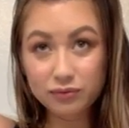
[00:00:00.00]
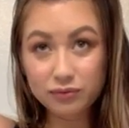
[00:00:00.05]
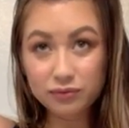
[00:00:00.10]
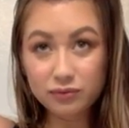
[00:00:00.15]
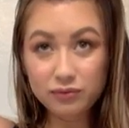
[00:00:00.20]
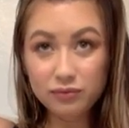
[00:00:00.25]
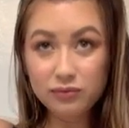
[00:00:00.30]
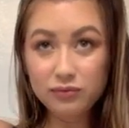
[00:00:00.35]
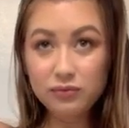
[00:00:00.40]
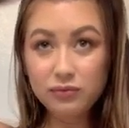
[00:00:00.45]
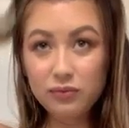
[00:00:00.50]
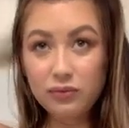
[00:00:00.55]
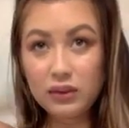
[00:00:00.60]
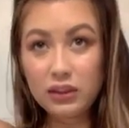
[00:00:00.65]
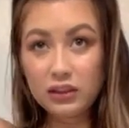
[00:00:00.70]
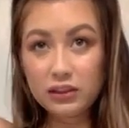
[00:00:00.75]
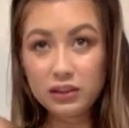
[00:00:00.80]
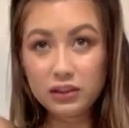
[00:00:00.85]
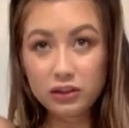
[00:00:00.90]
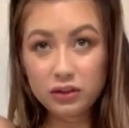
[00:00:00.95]
I guess I should
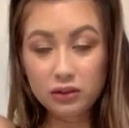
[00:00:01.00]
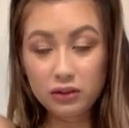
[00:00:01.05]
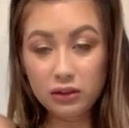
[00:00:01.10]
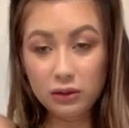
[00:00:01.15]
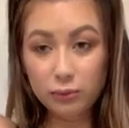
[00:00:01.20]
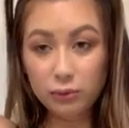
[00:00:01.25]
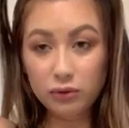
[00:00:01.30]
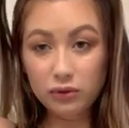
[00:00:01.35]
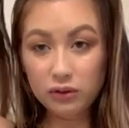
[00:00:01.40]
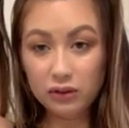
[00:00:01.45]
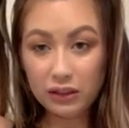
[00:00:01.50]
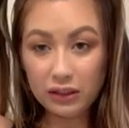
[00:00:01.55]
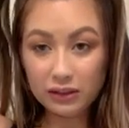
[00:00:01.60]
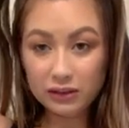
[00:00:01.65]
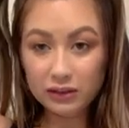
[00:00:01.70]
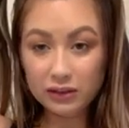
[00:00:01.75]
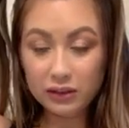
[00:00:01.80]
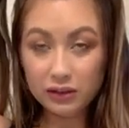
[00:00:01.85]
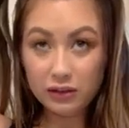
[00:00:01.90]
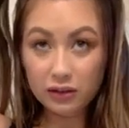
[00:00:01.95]
double elastic the
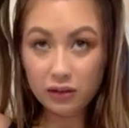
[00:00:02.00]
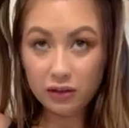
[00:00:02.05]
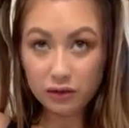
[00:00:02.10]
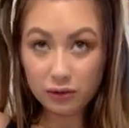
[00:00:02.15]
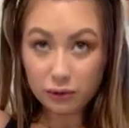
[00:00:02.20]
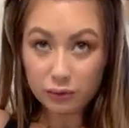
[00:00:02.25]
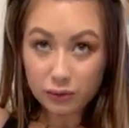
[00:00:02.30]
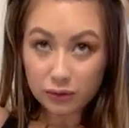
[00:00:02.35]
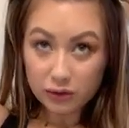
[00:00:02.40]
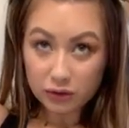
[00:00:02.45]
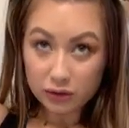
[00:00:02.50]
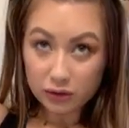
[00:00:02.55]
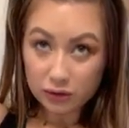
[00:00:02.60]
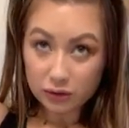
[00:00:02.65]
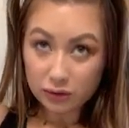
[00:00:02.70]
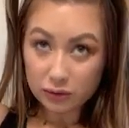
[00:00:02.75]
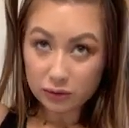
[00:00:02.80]
other one too, just